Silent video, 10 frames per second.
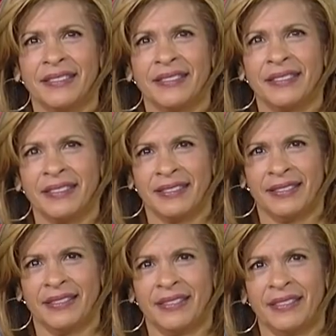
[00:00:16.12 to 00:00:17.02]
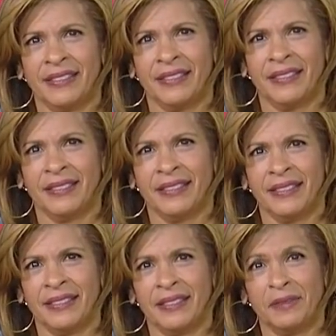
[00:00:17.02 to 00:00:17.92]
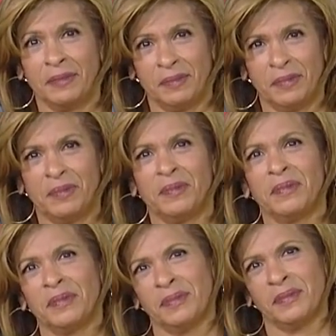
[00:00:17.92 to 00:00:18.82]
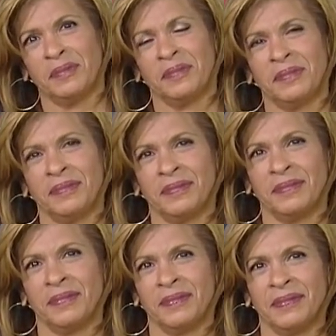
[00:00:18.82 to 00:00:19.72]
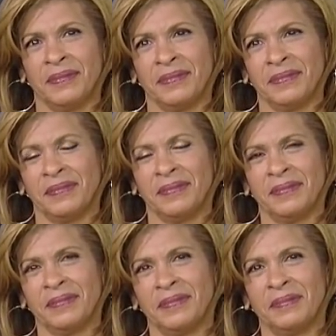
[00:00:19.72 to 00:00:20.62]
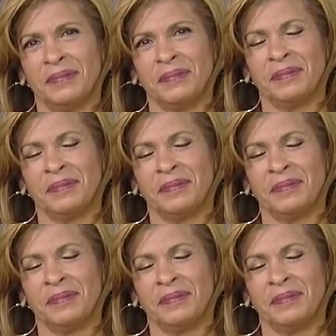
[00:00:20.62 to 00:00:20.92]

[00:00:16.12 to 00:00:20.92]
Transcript: No words are spoken by the person on screen.